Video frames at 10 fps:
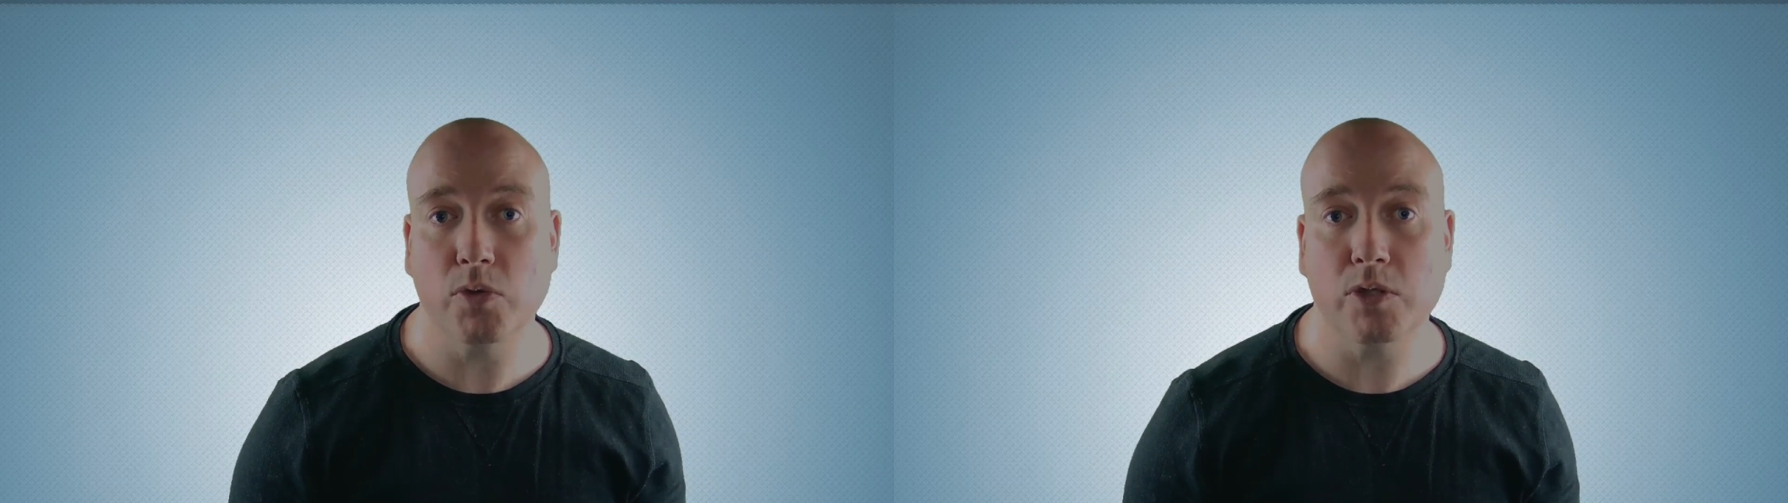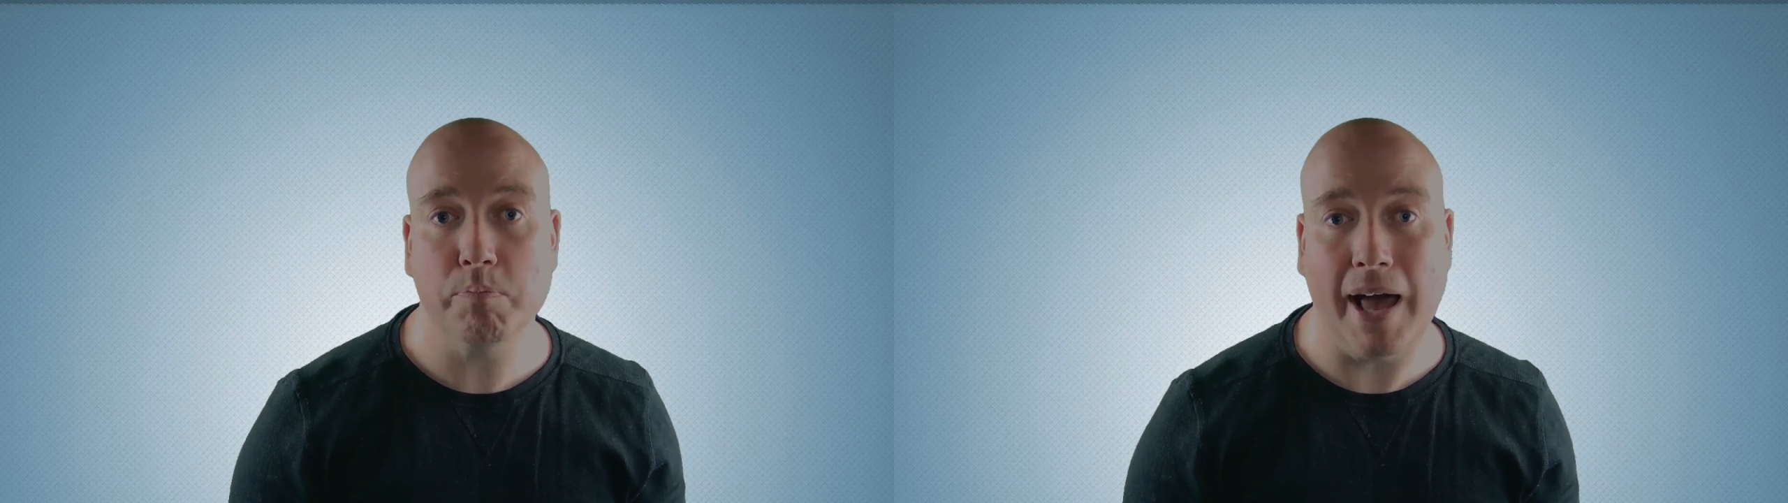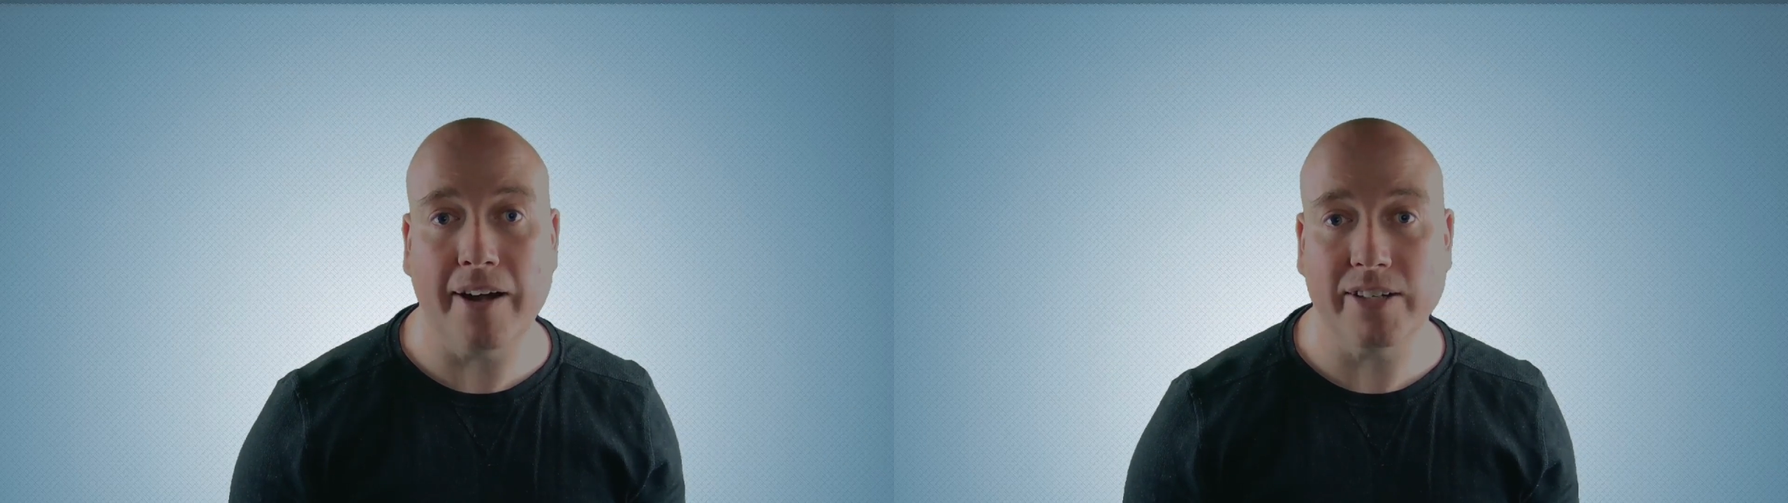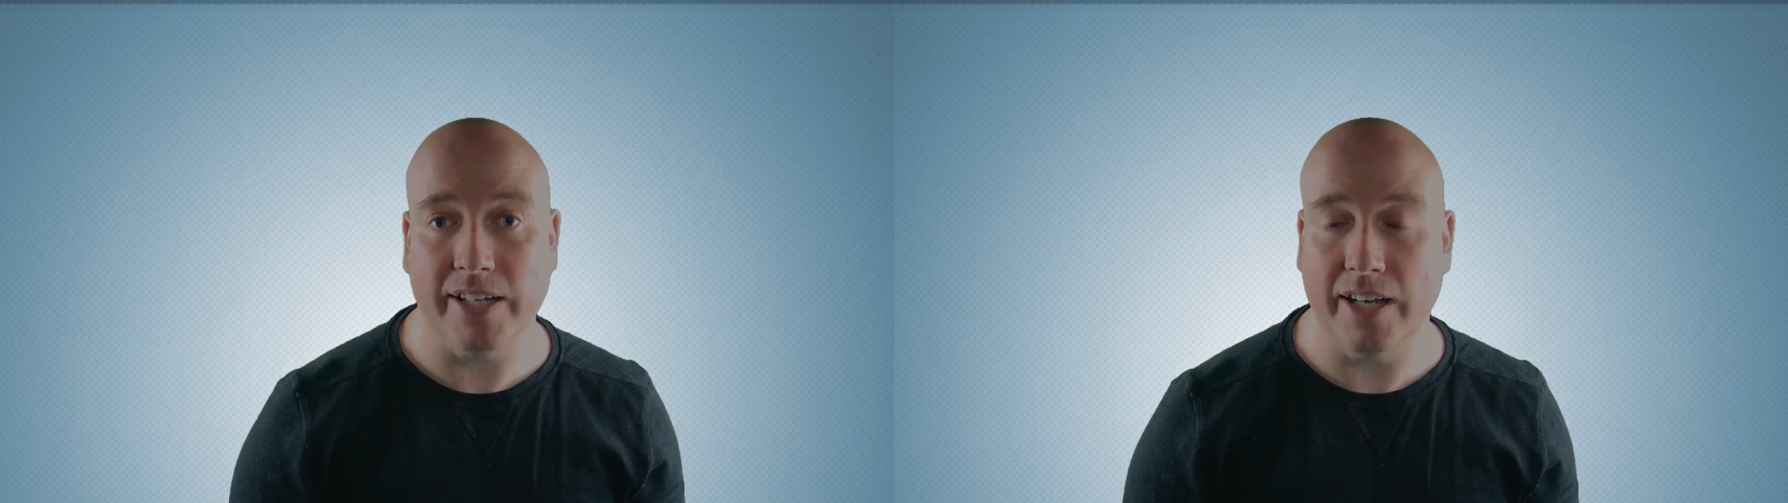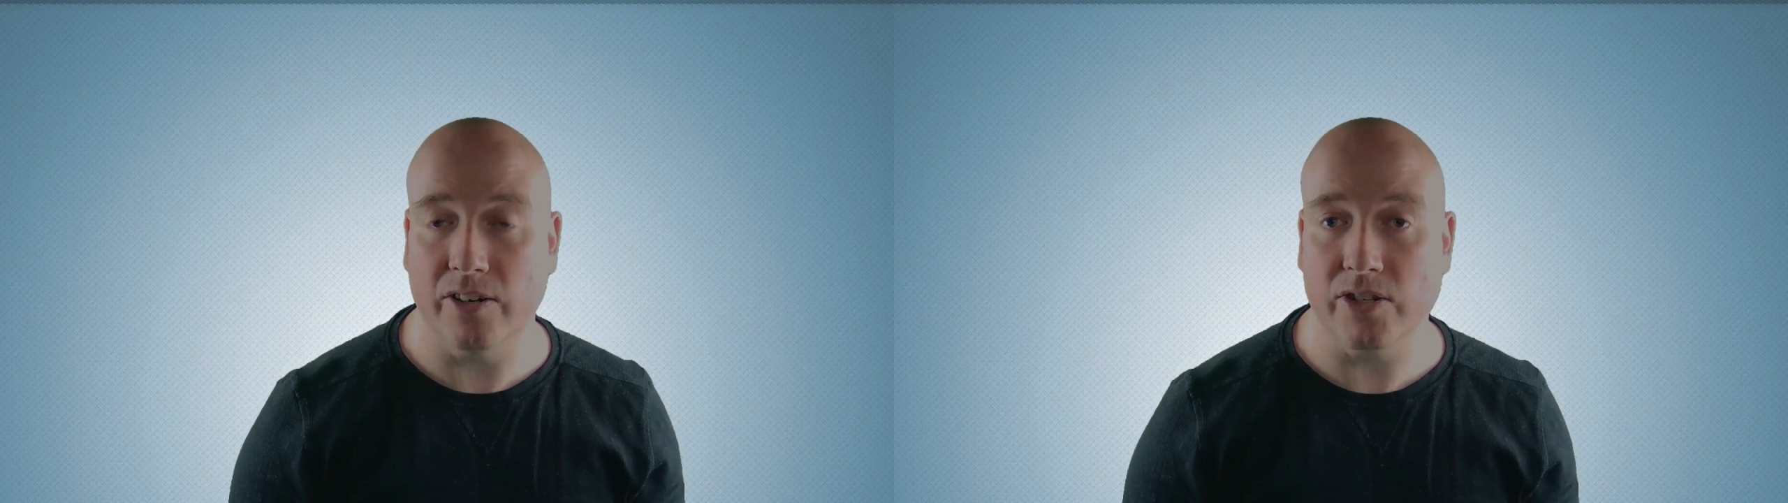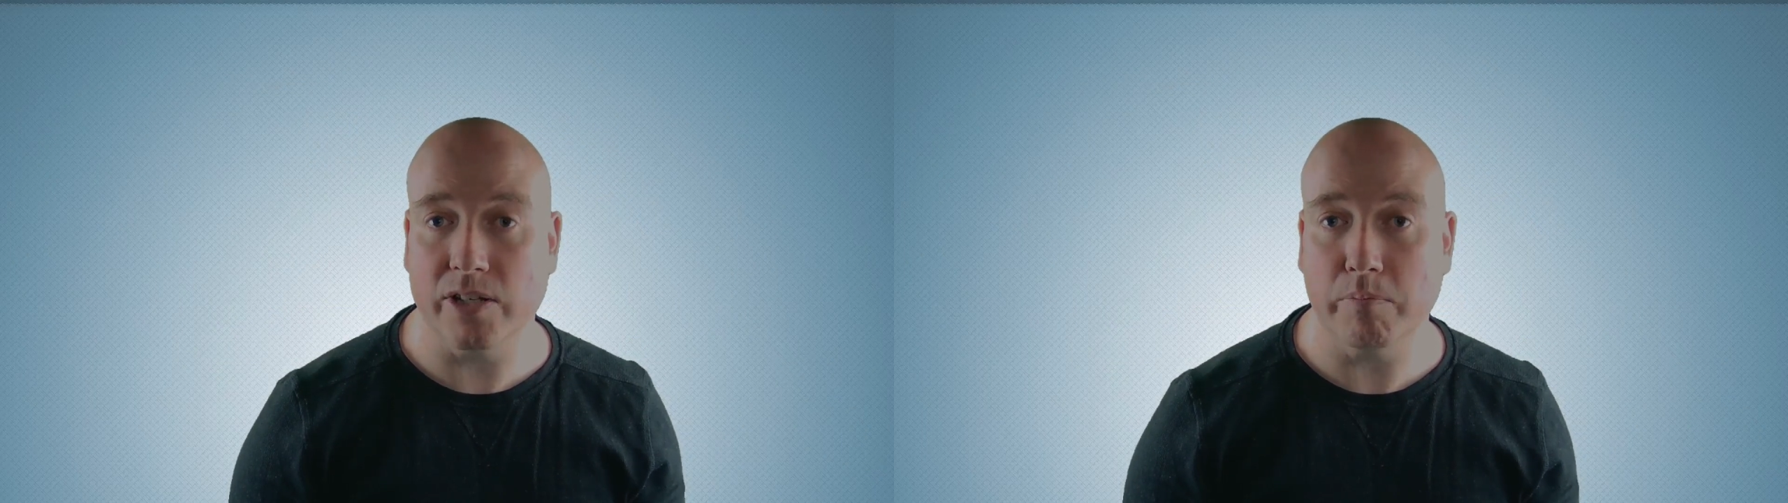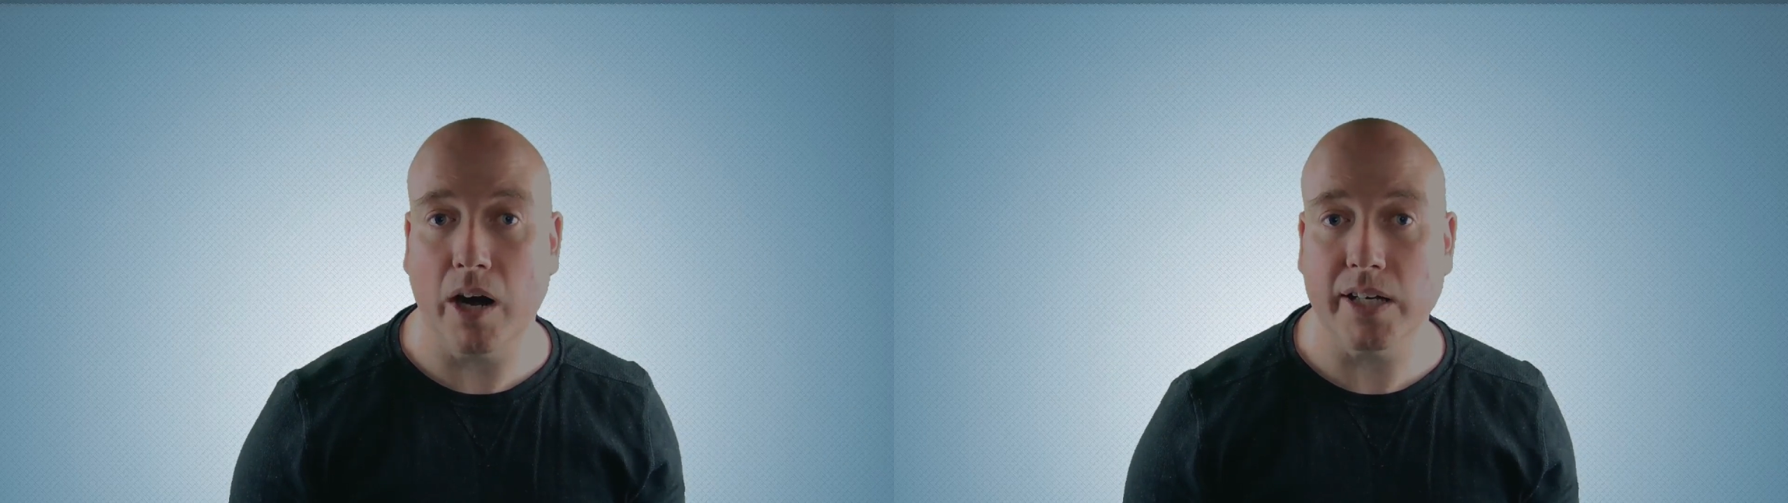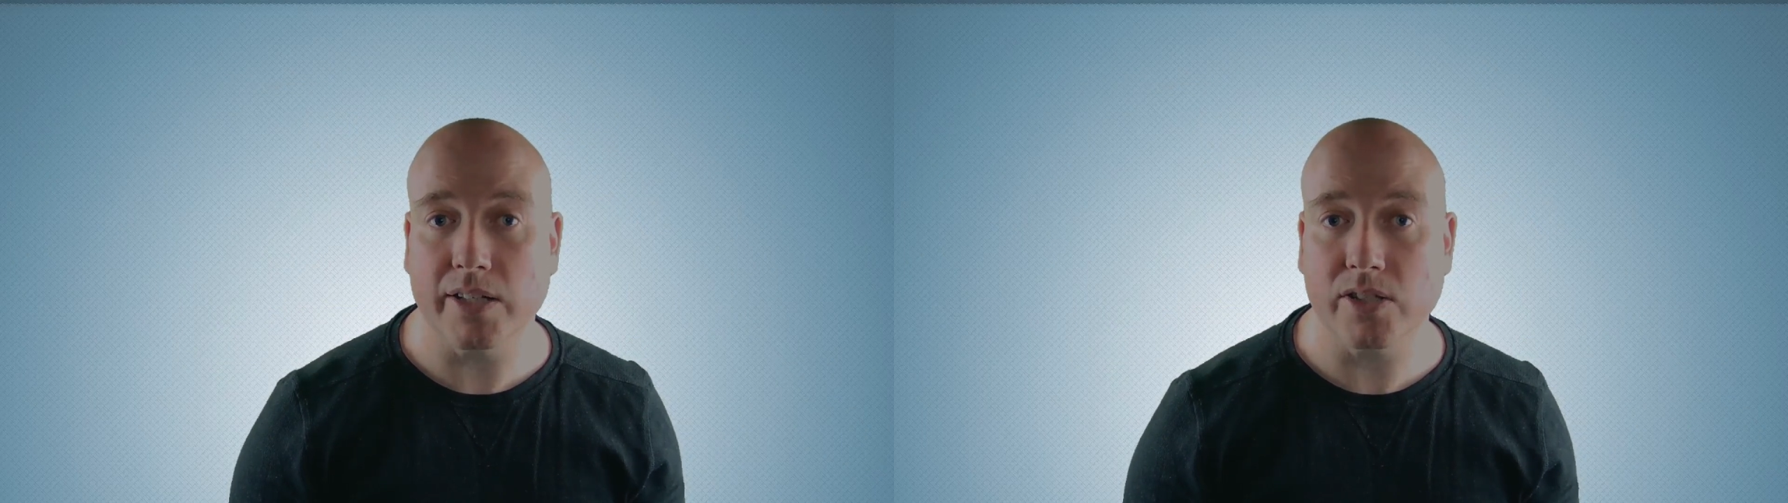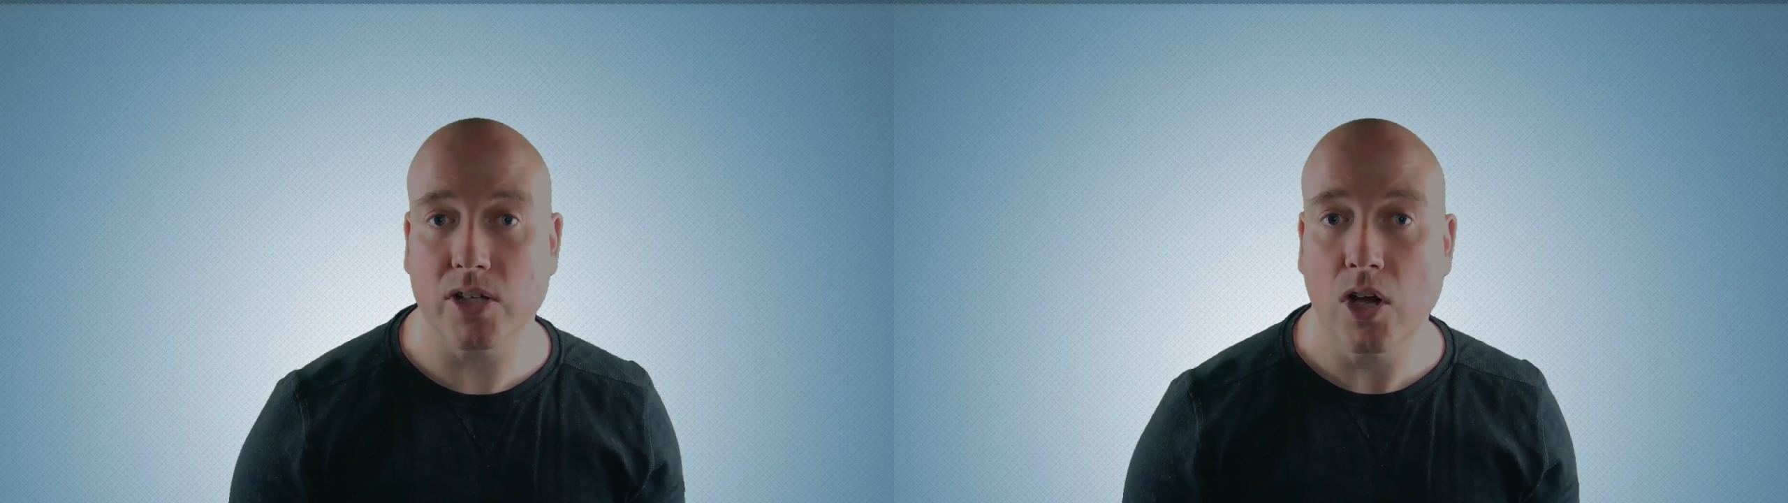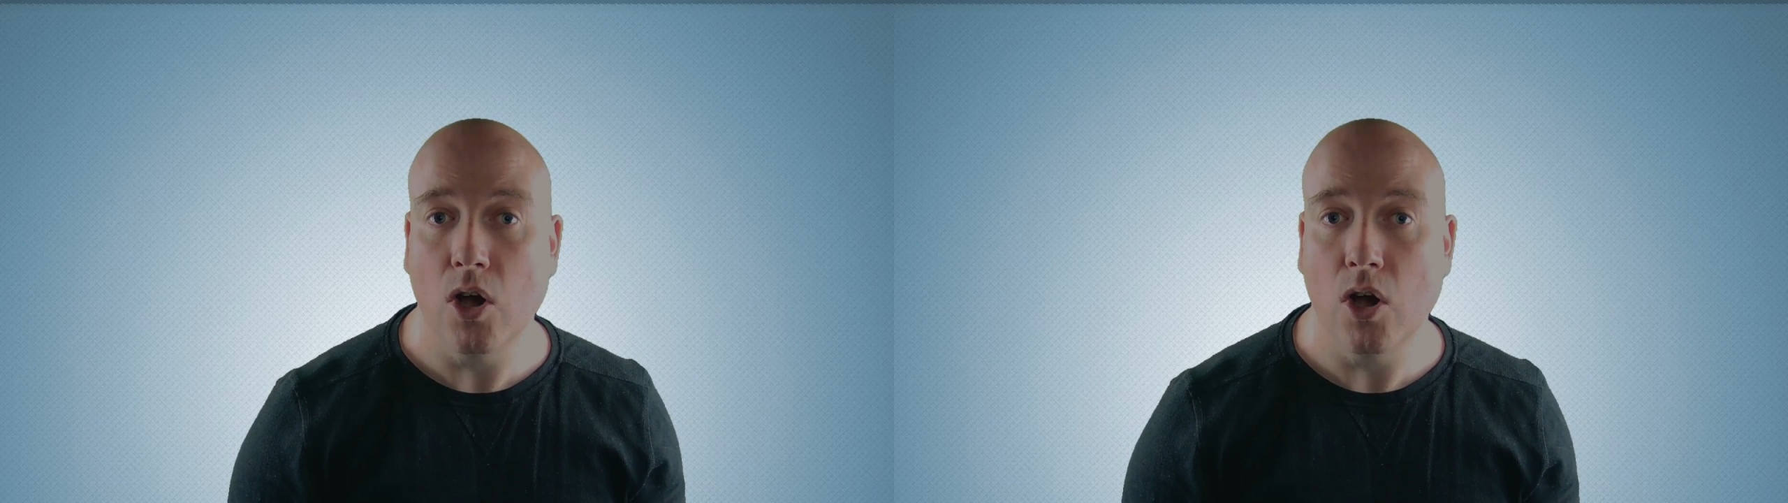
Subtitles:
its better dealers and markets